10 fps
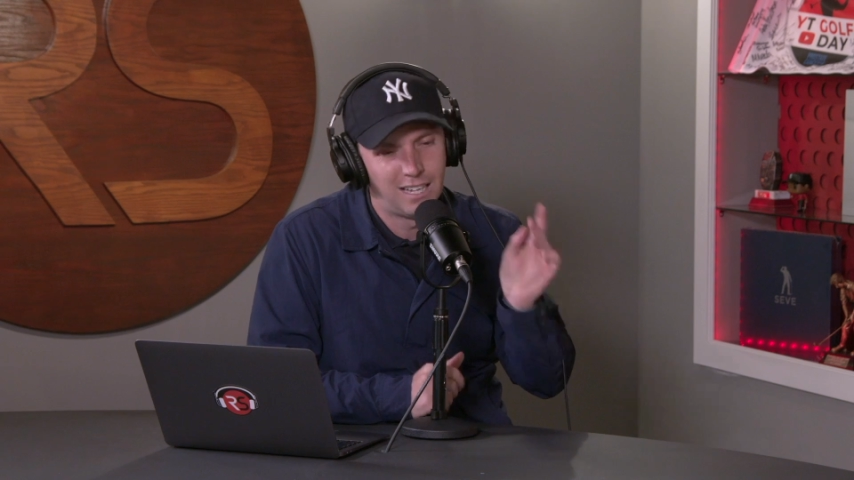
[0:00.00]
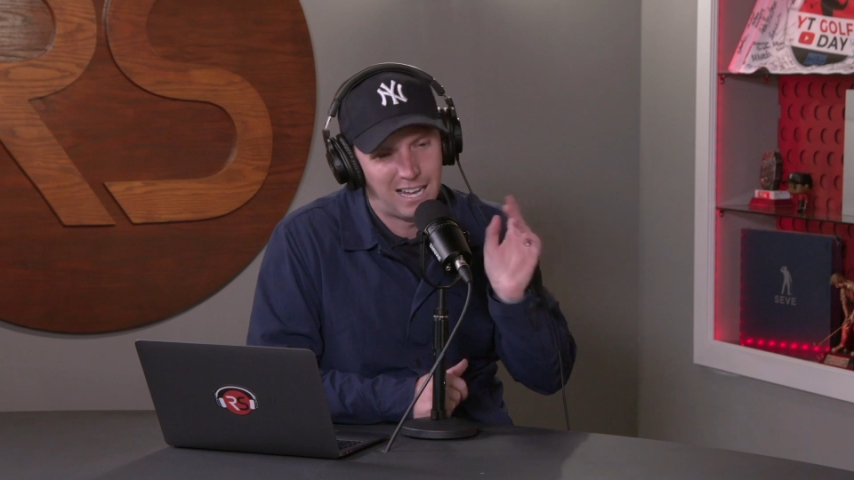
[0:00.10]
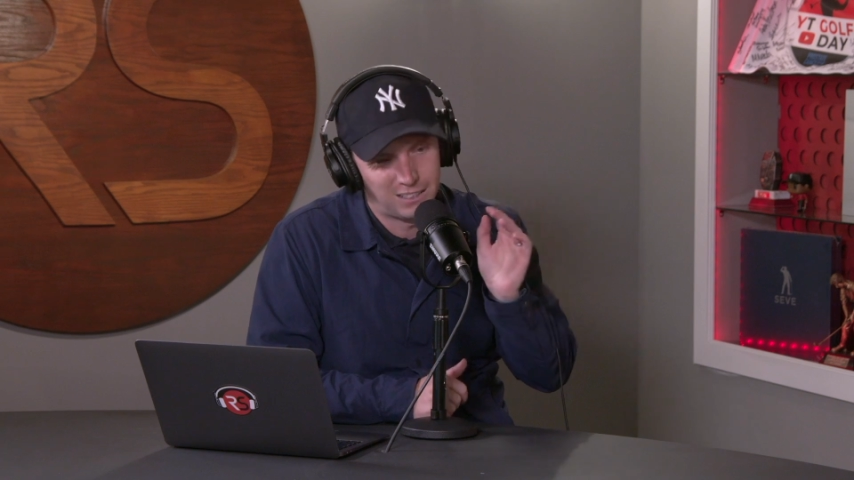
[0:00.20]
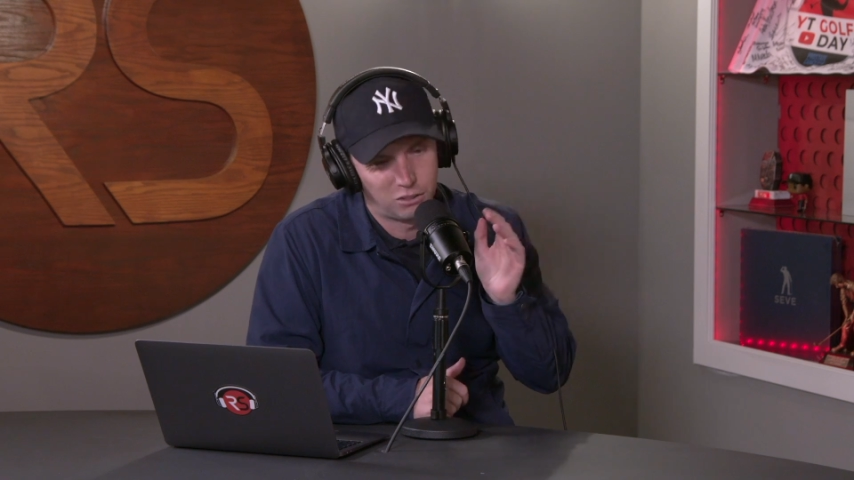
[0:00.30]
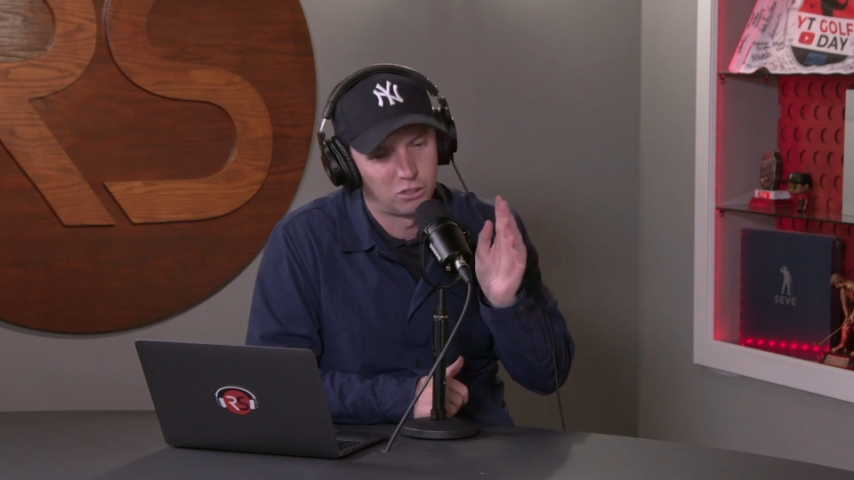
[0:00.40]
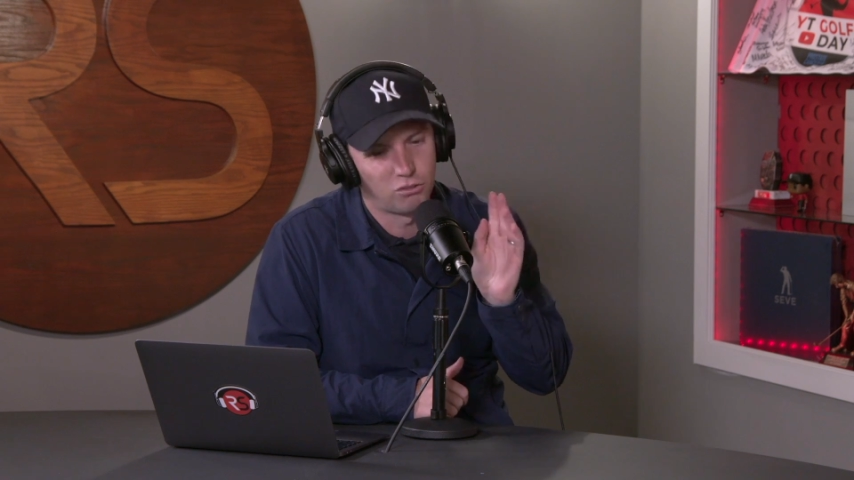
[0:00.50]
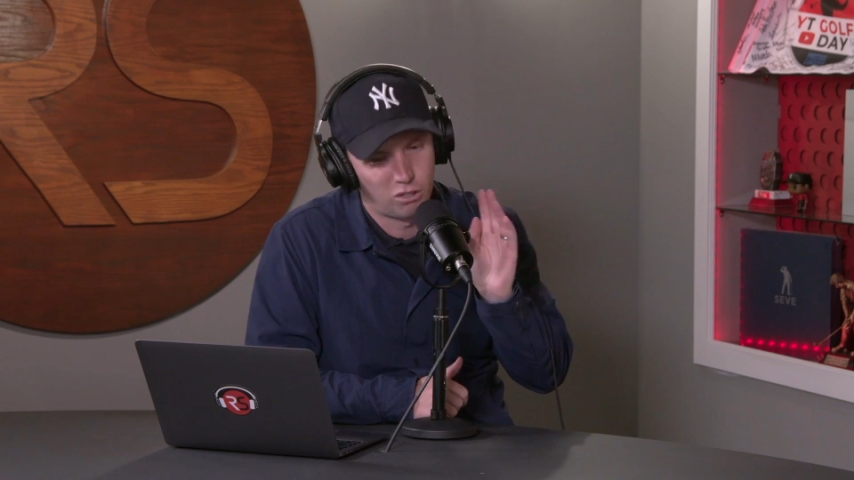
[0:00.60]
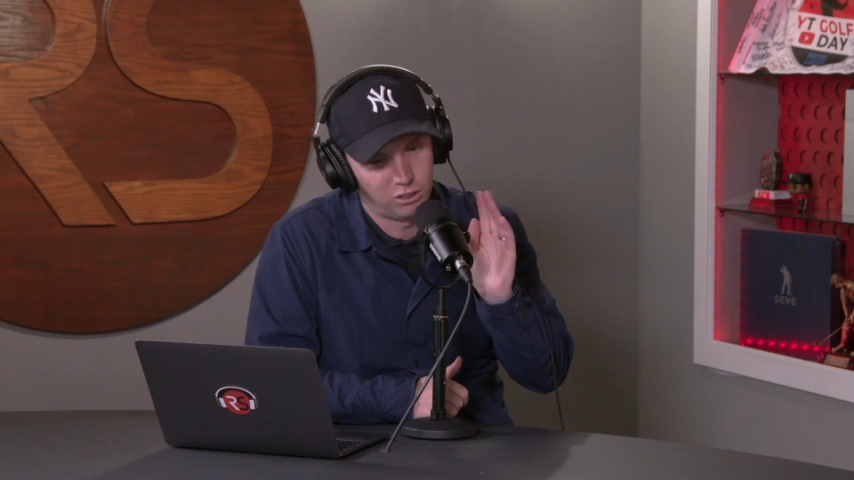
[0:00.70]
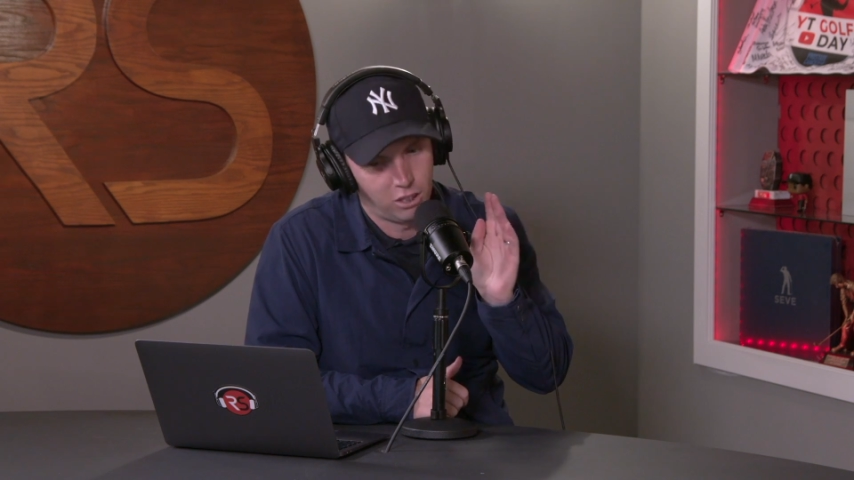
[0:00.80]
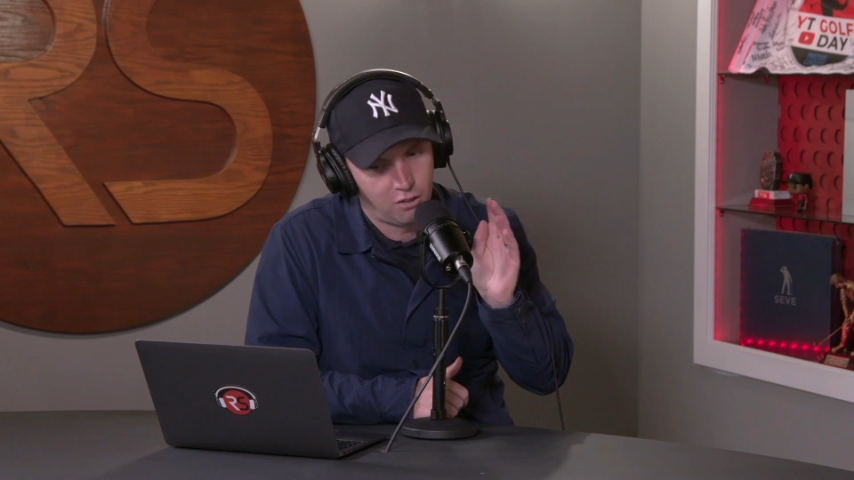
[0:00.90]
actually it's a
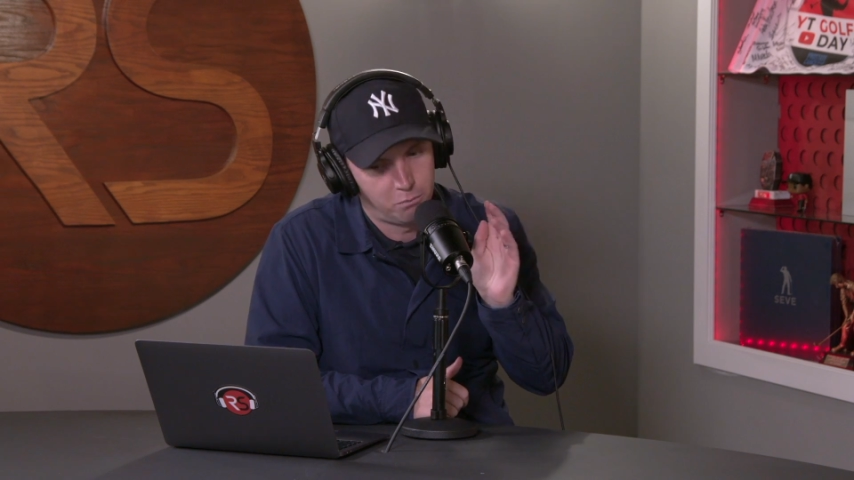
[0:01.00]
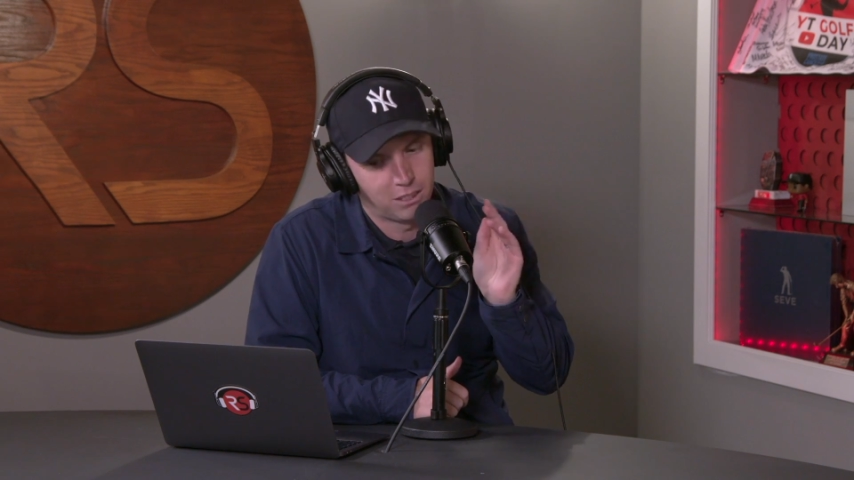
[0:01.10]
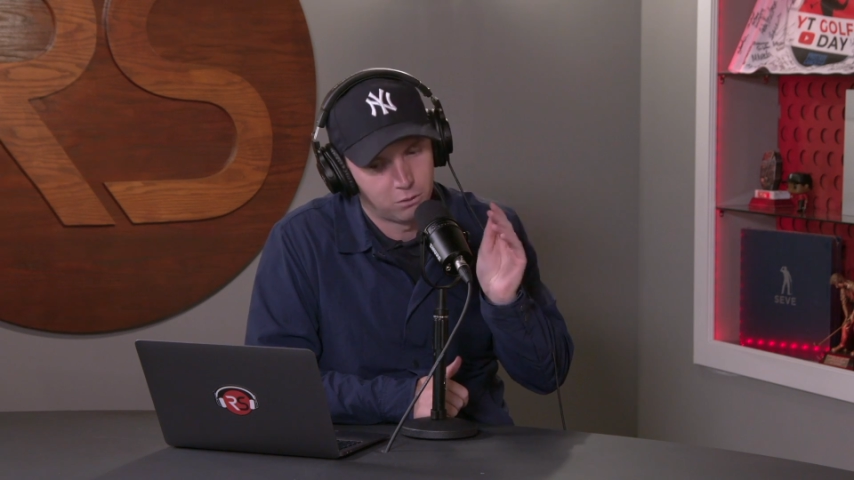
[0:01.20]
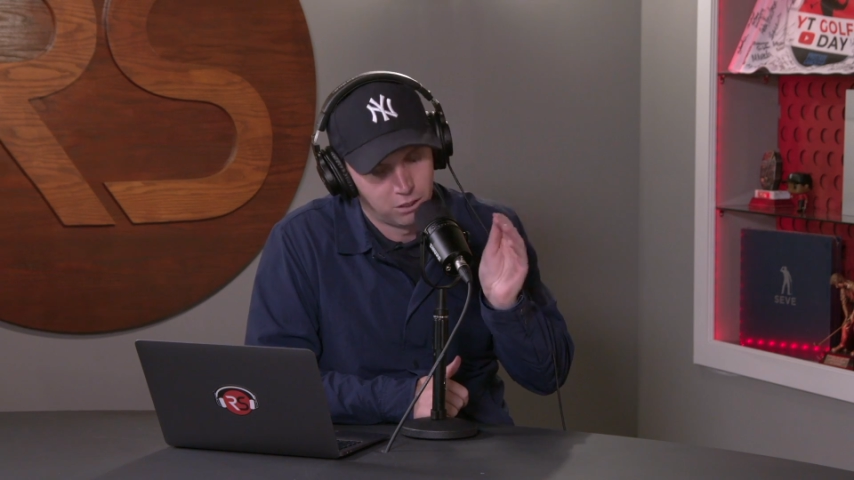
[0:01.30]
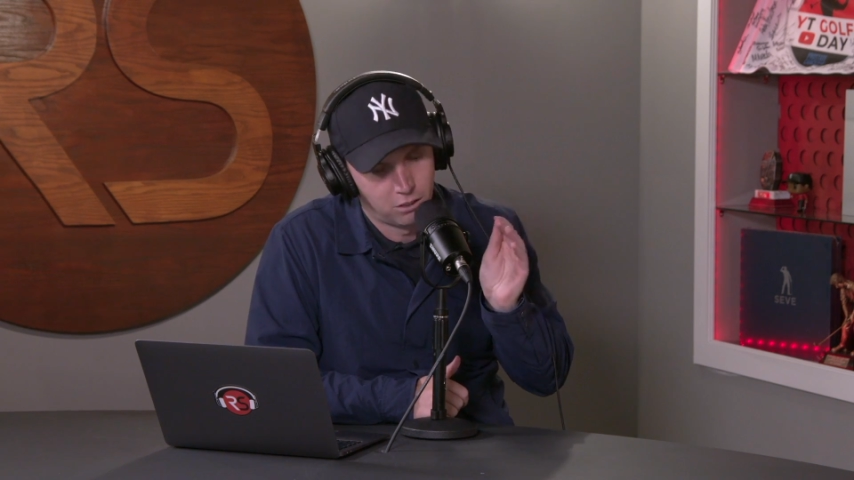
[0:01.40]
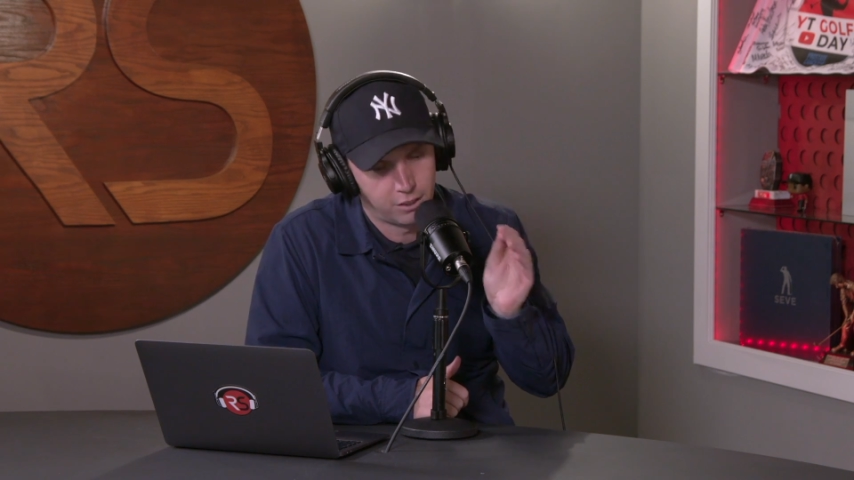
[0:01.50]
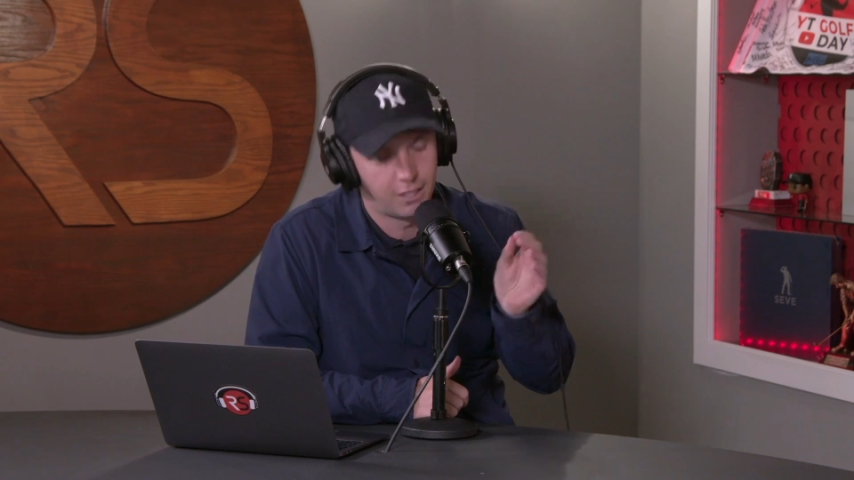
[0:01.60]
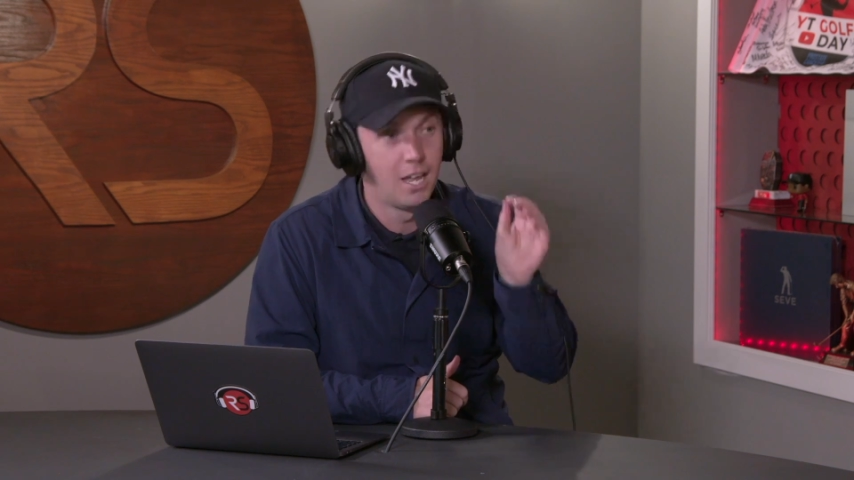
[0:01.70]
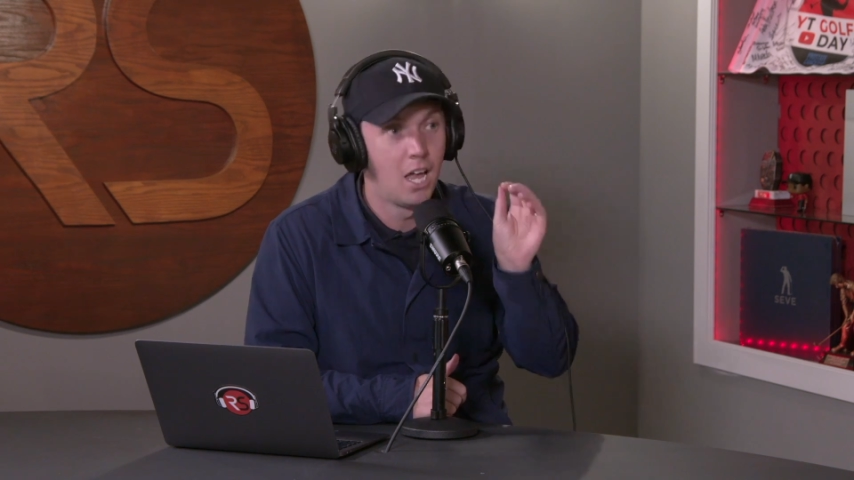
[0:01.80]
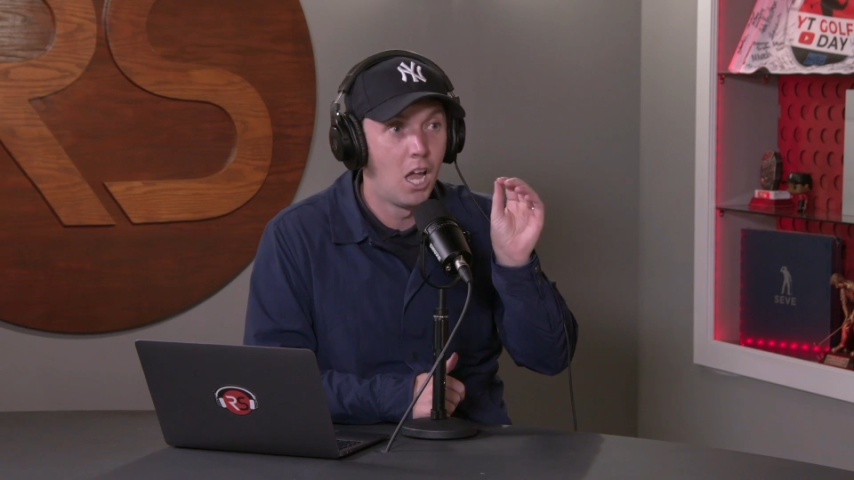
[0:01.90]
stronger loft, but it goes longer,